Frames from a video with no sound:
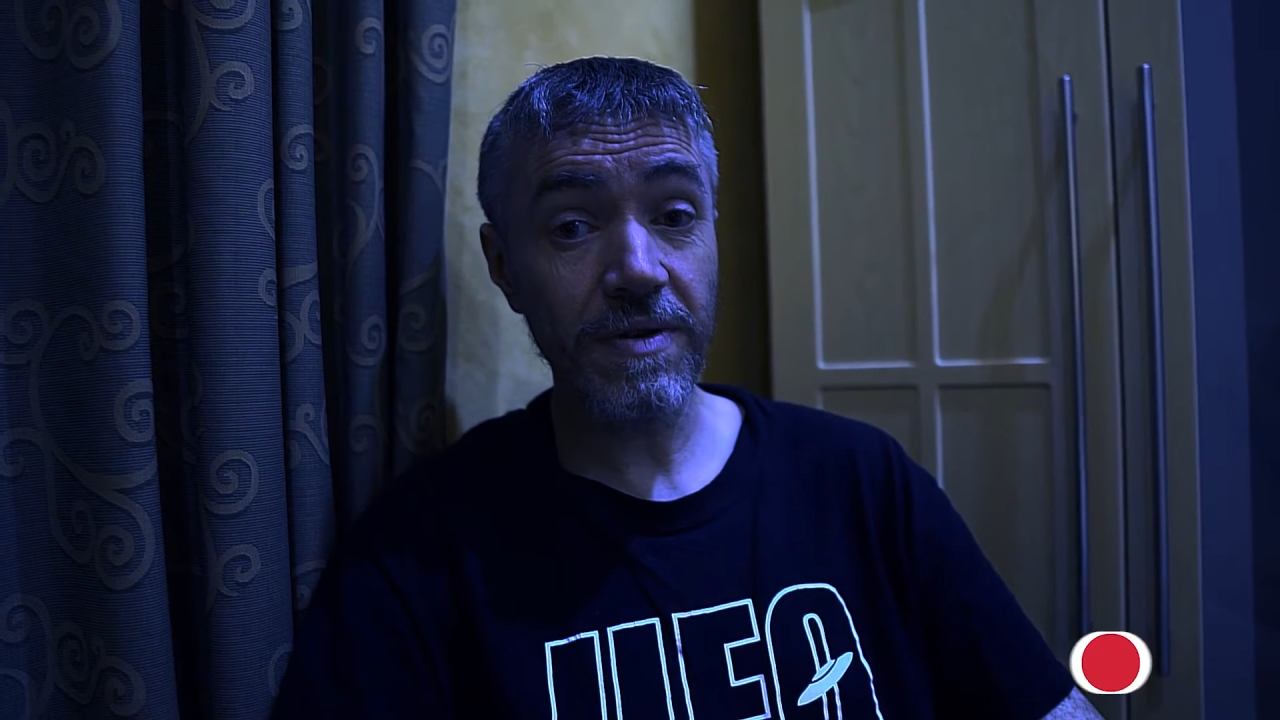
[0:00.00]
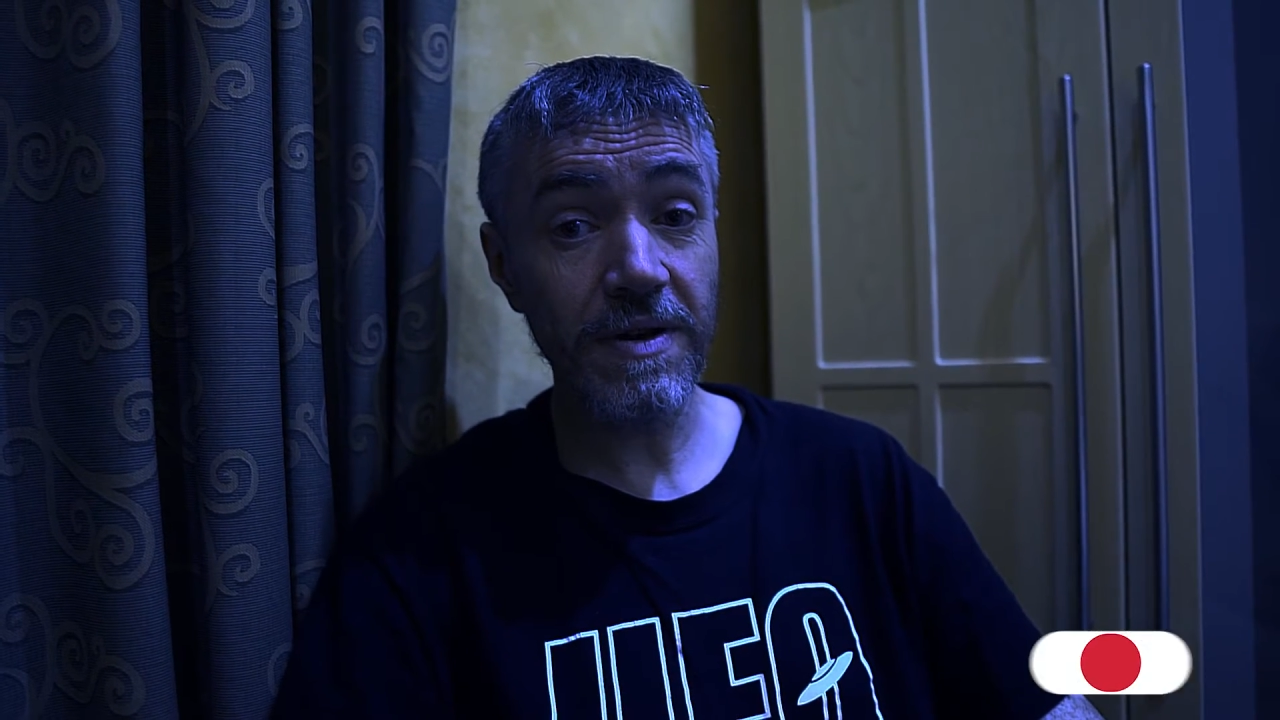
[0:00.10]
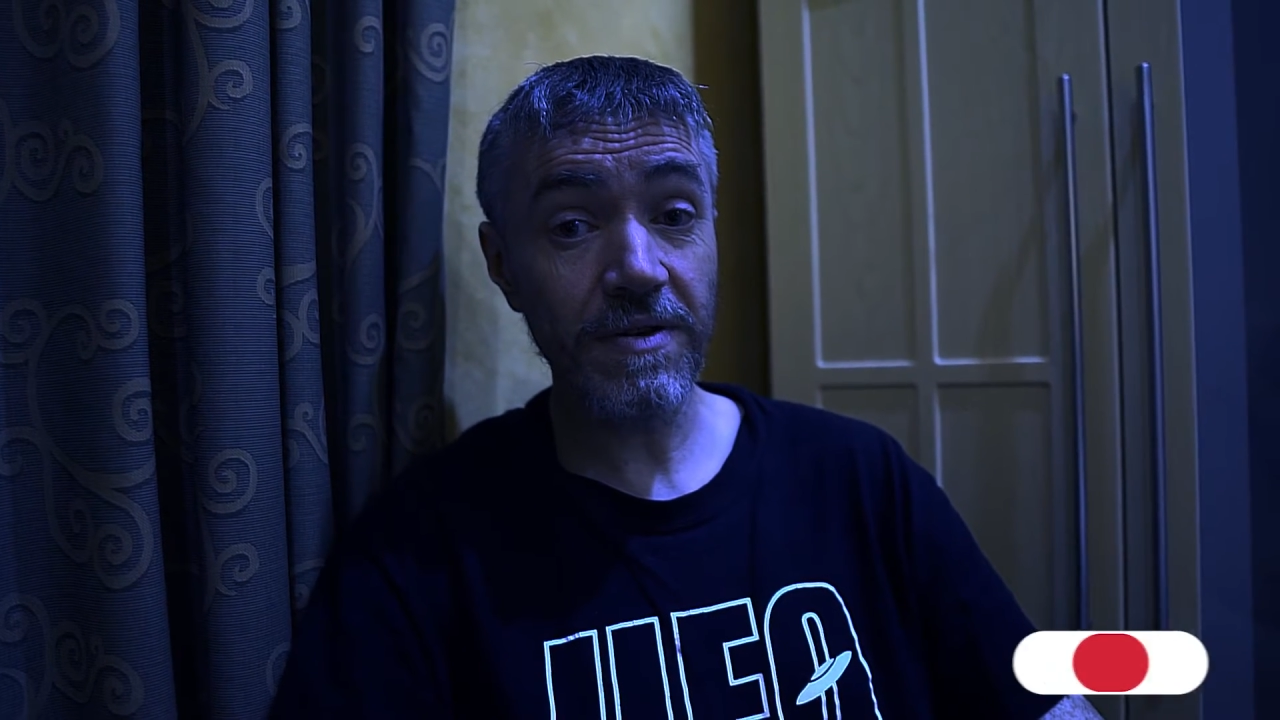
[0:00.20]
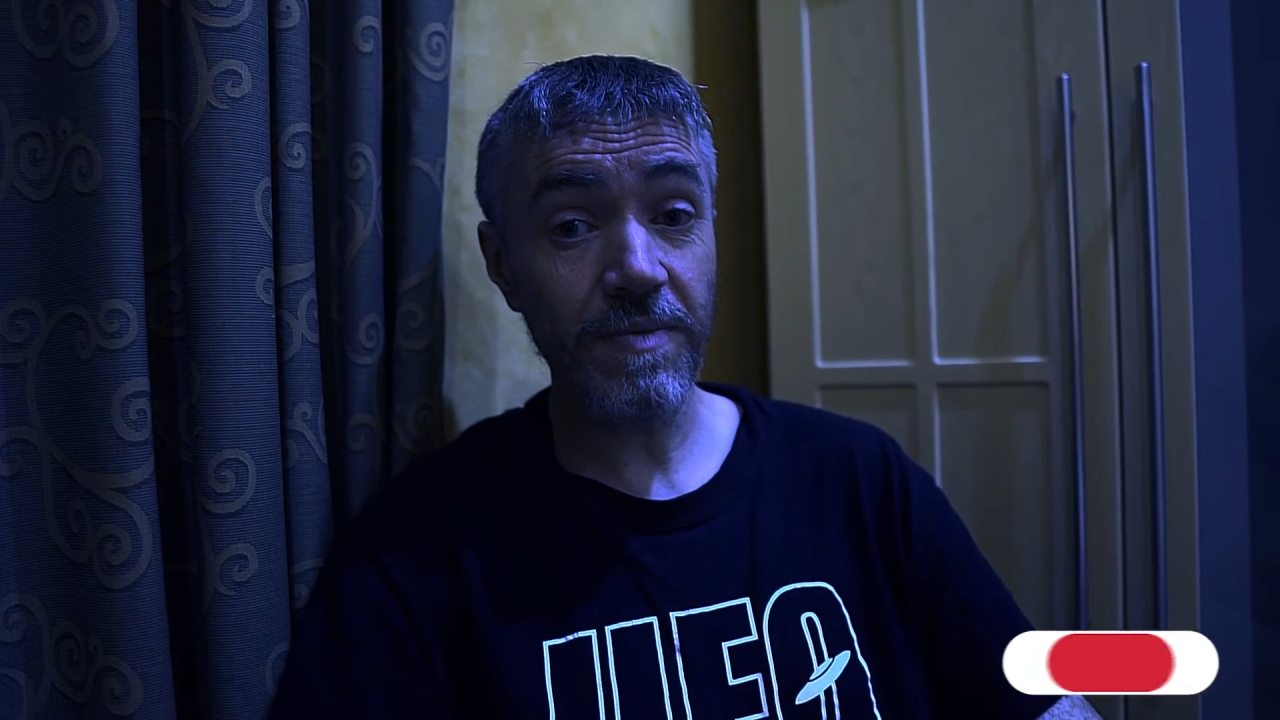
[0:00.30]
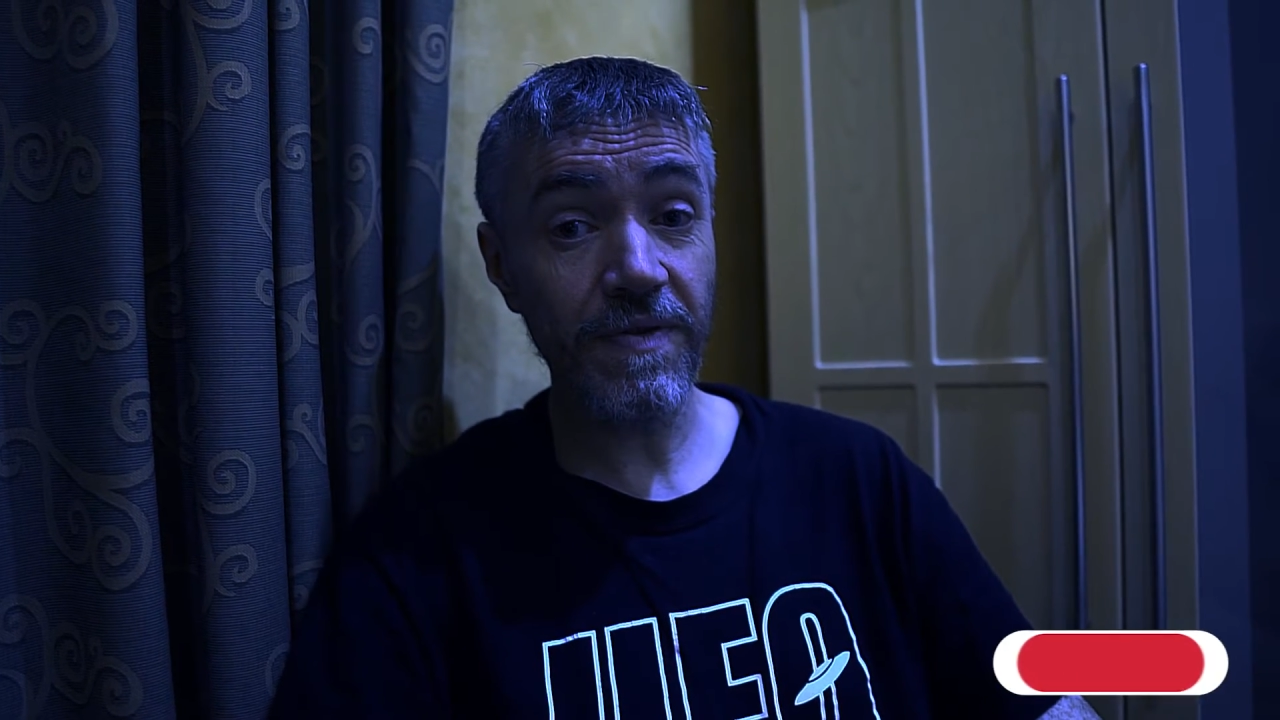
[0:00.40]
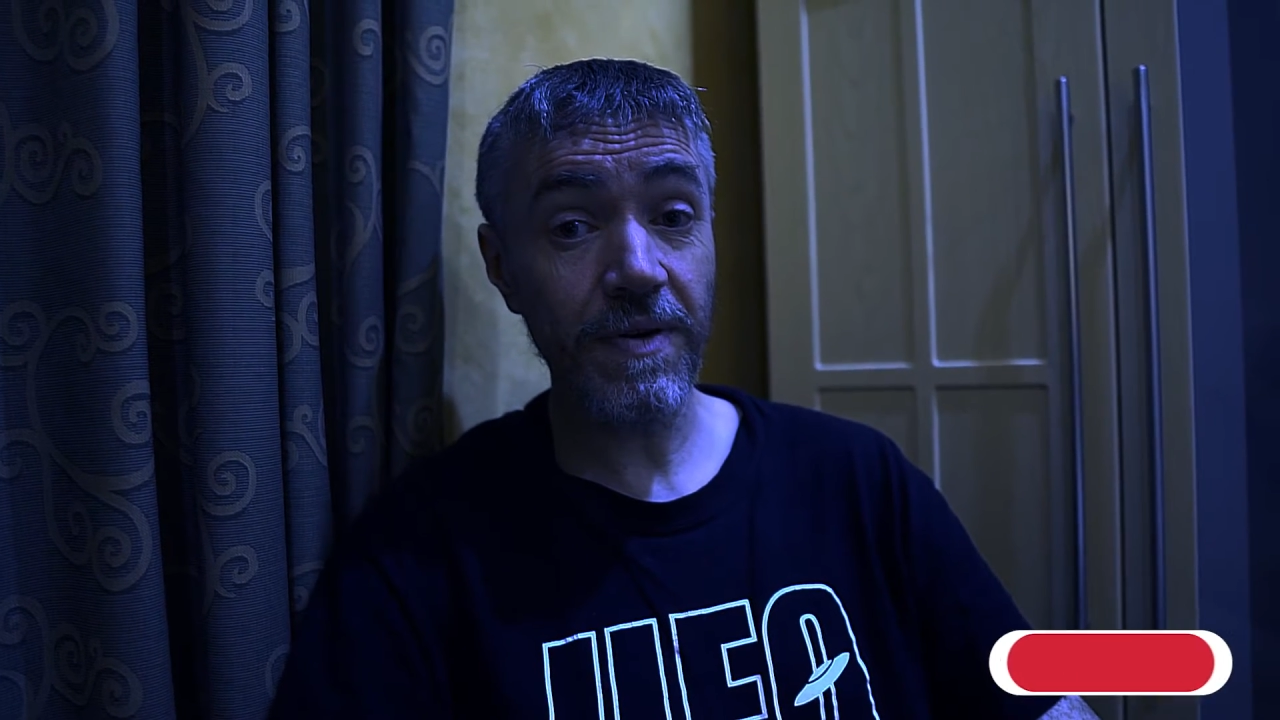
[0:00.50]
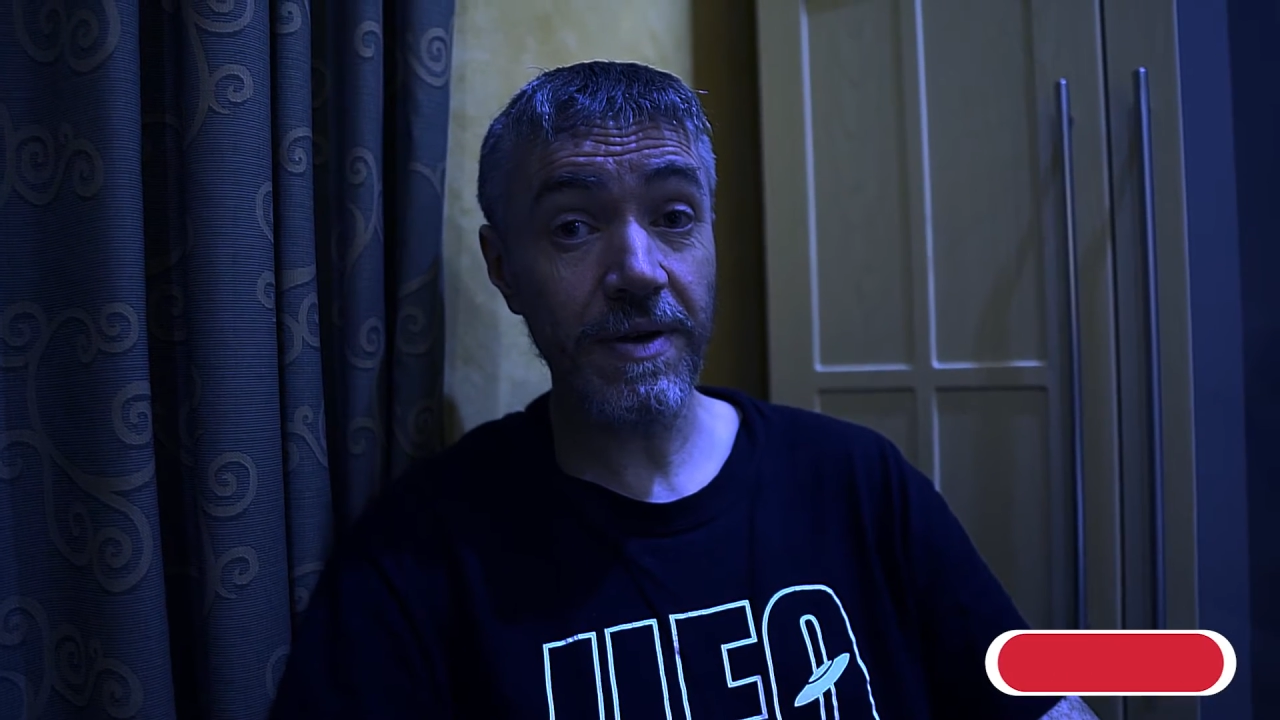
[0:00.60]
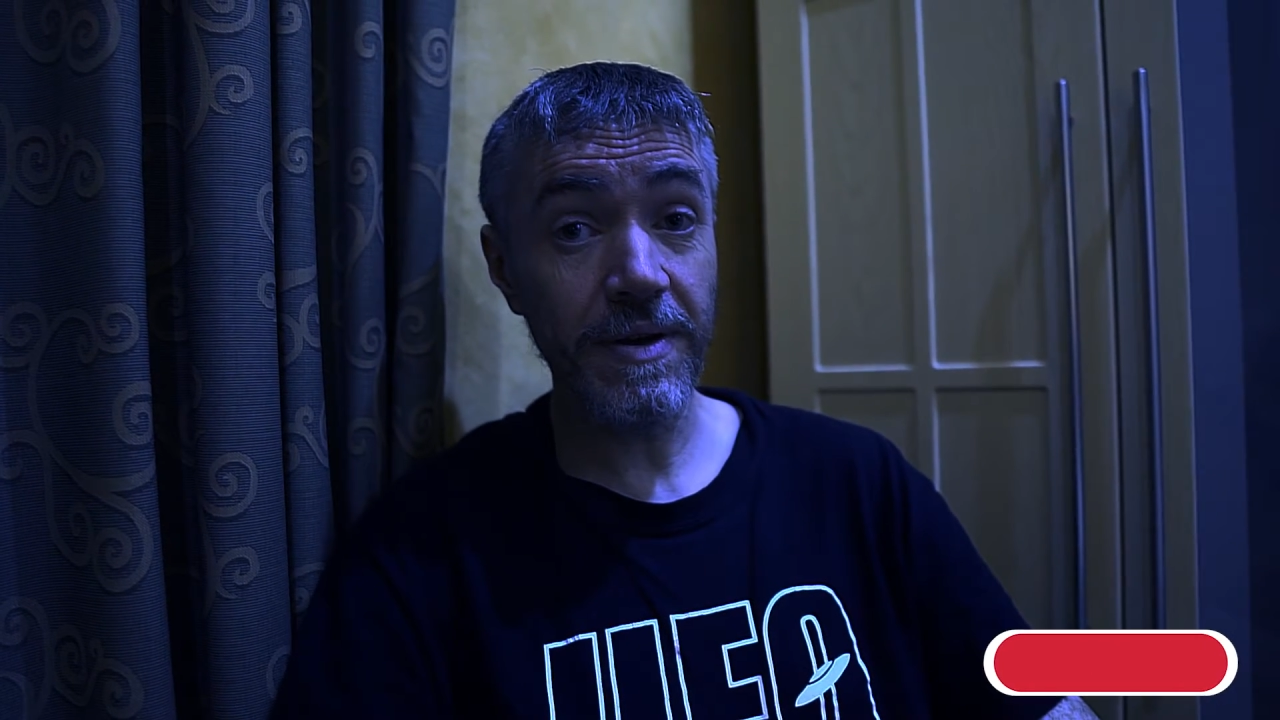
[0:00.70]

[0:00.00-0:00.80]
days before